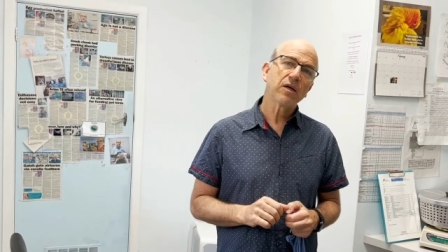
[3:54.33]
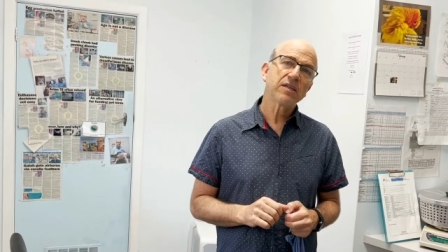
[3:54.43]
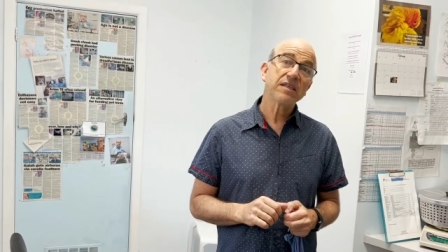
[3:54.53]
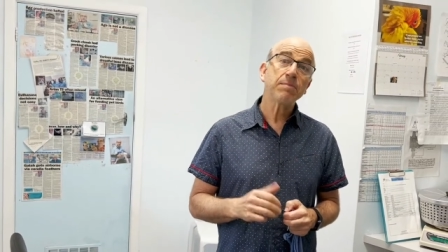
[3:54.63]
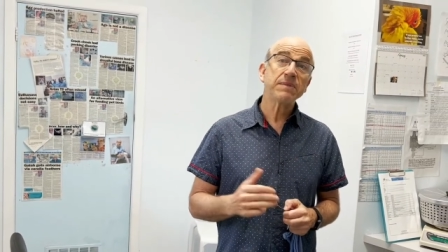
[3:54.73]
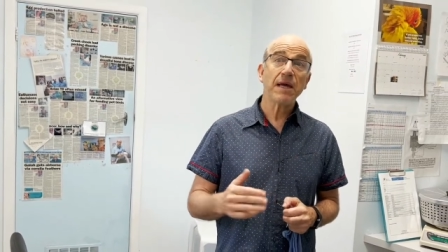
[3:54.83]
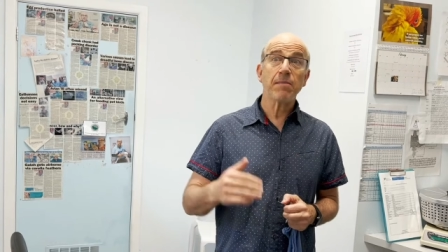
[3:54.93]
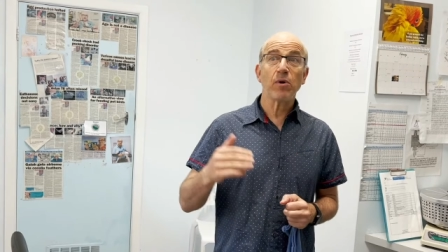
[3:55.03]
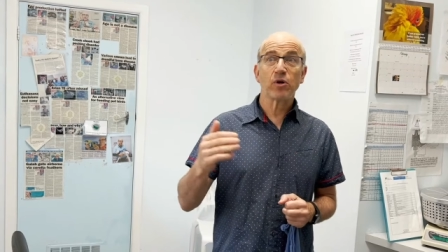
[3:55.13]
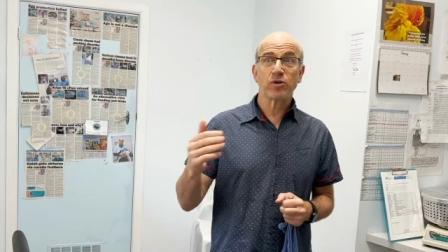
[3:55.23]

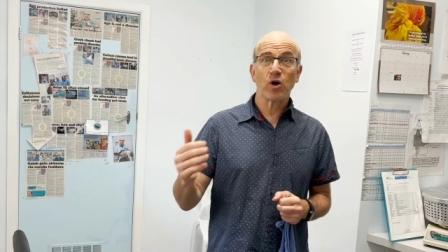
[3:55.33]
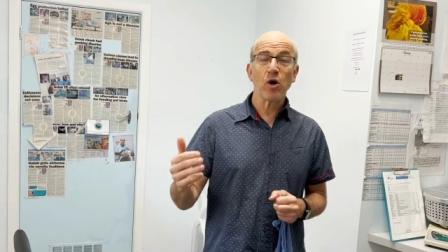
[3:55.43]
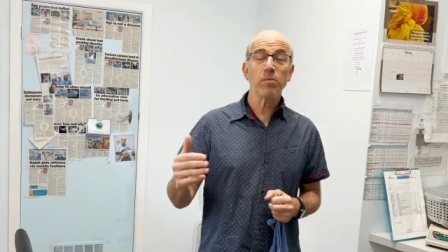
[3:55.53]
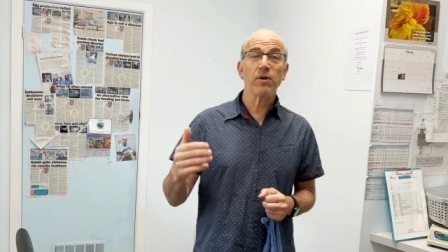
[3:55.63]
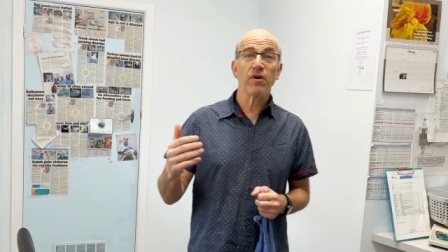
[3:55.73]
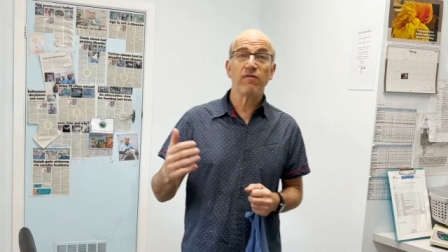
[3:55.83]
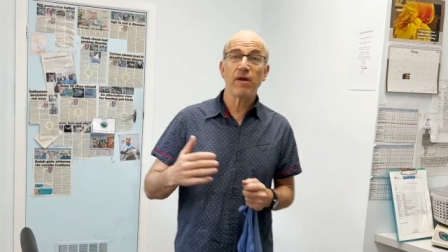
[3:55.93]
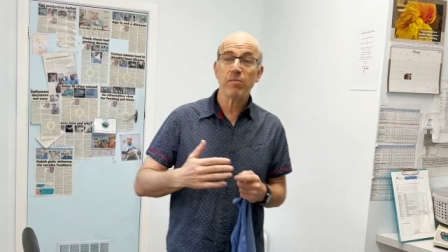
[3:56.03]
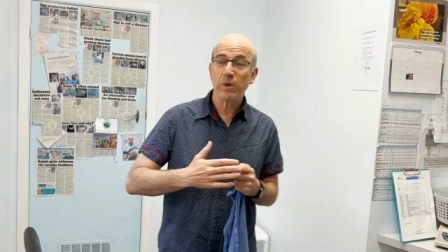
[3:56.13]
September, October, November,